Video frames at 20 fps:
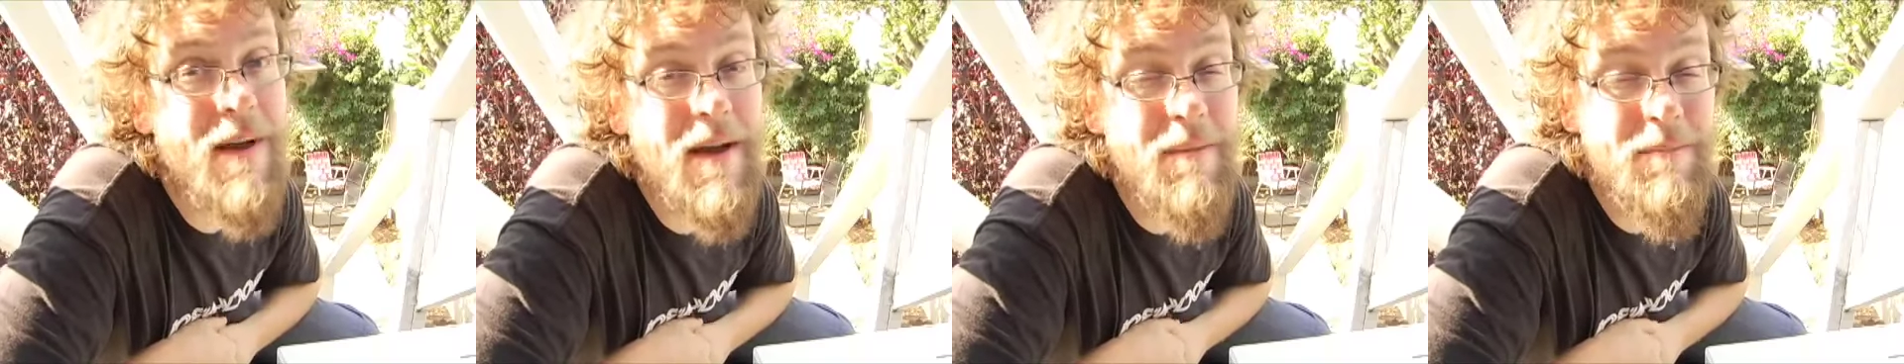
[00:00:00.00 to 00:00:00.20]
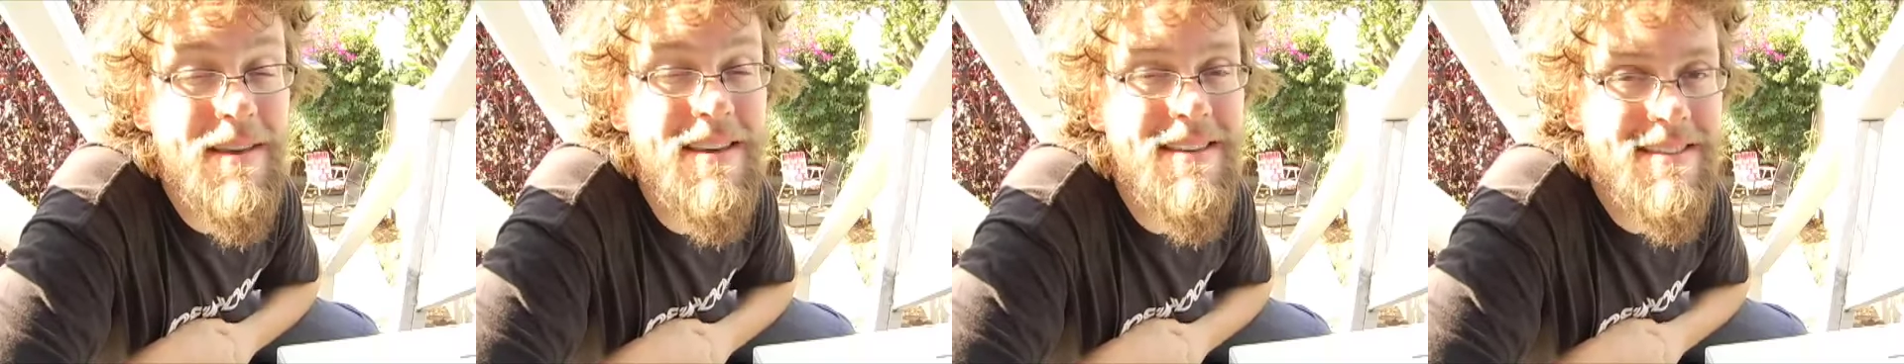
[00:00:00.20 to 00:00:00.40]

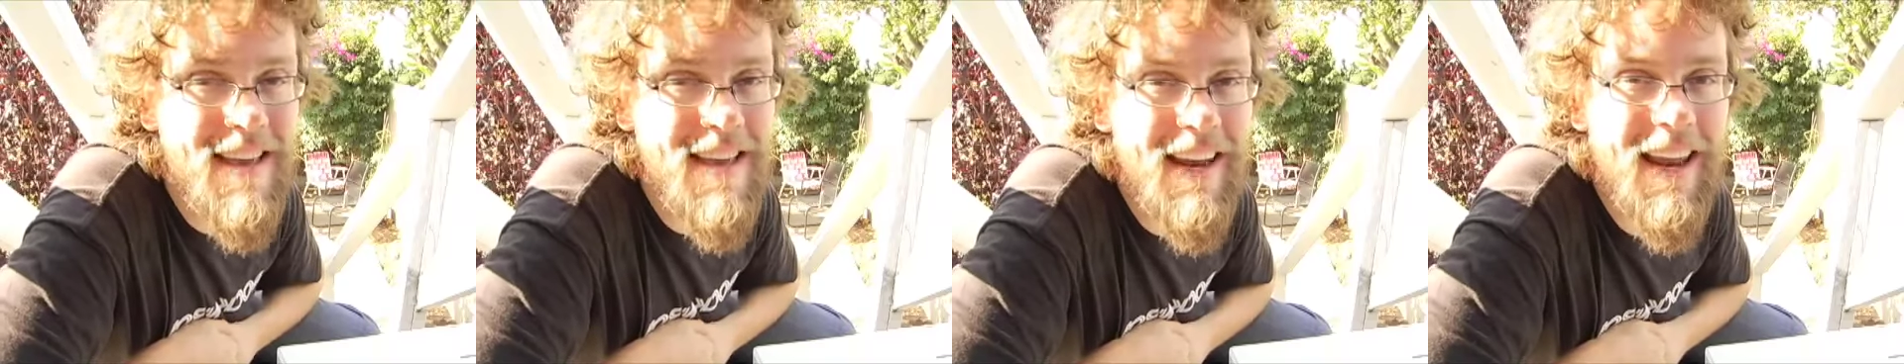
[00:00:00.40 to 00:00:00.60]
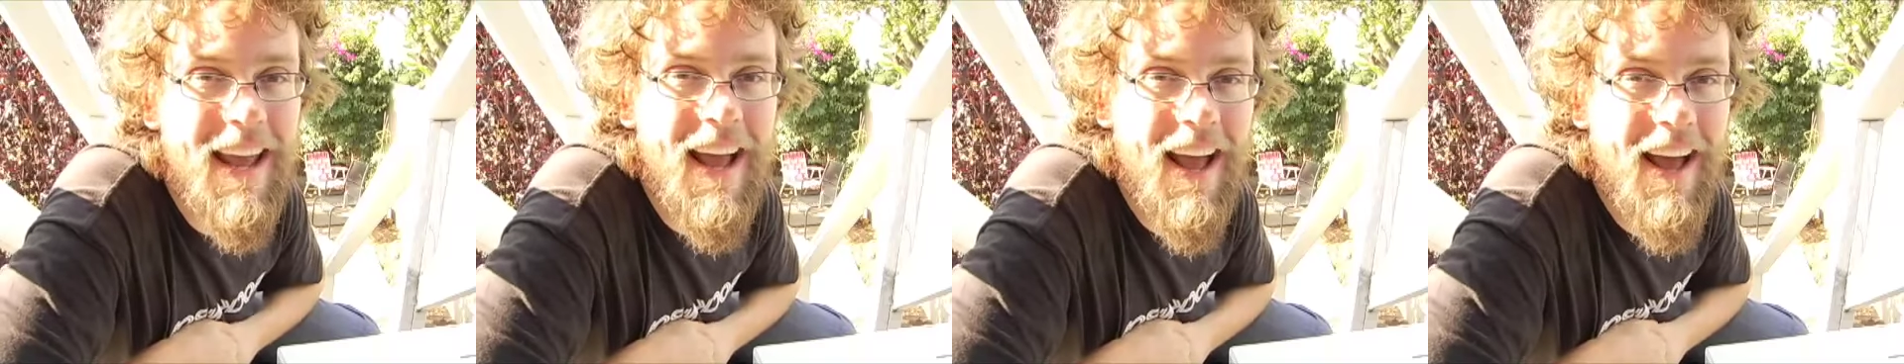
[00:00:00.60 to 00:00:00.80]
by
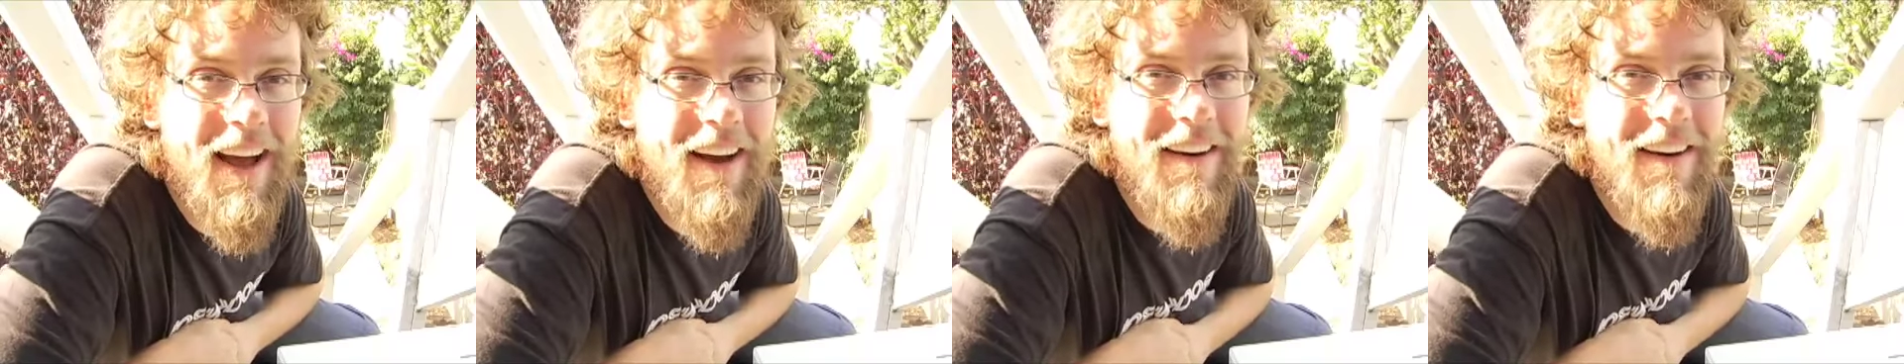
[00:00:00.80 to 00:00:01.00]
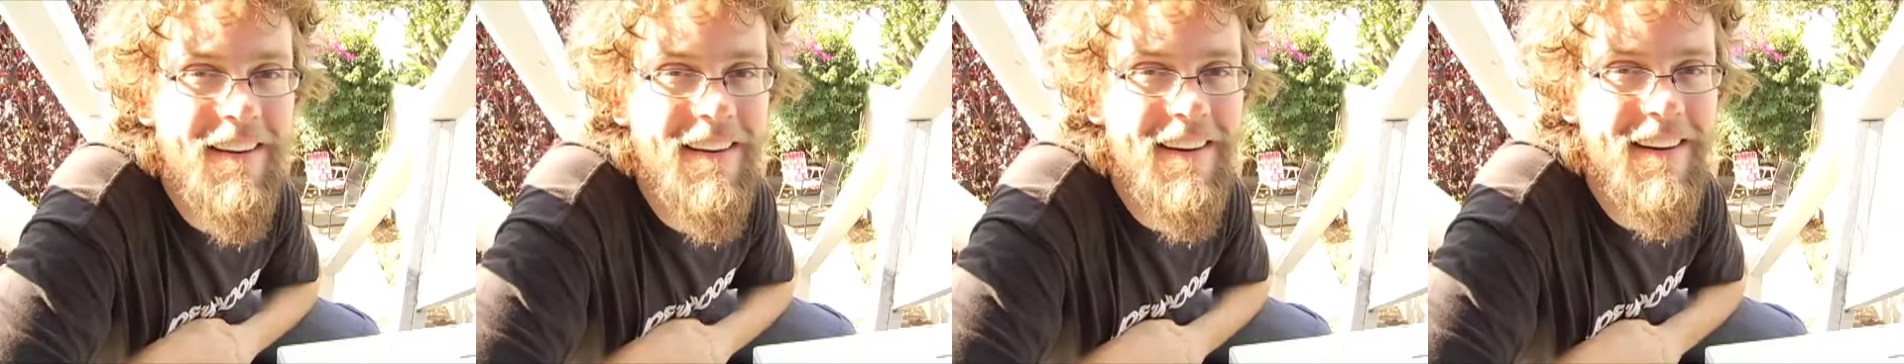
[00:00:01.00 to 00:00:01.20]
piece,
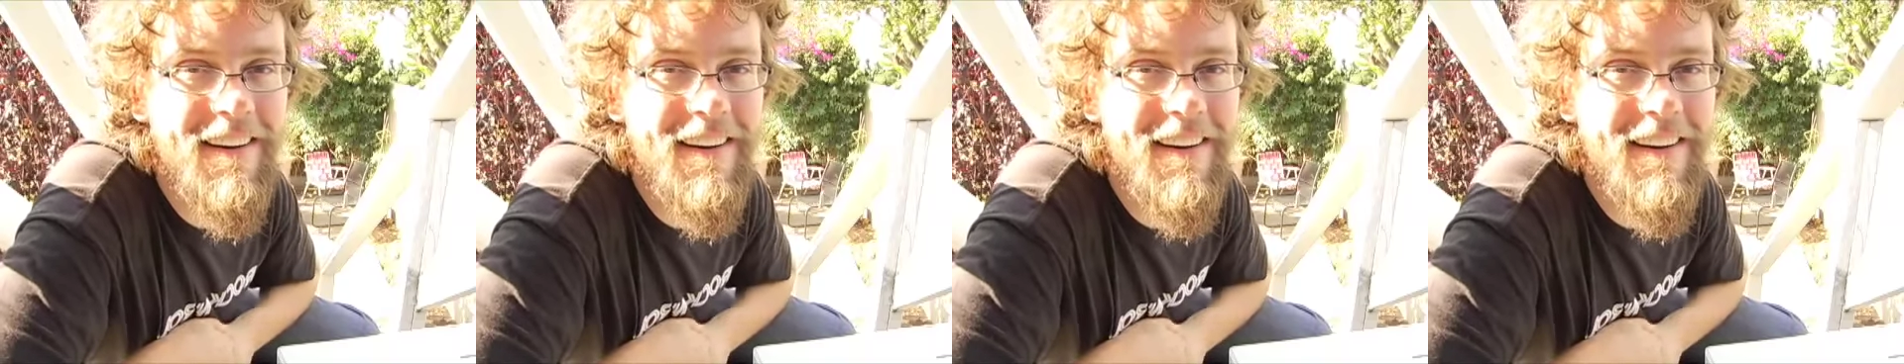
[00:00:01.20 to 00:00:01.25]
anyhow.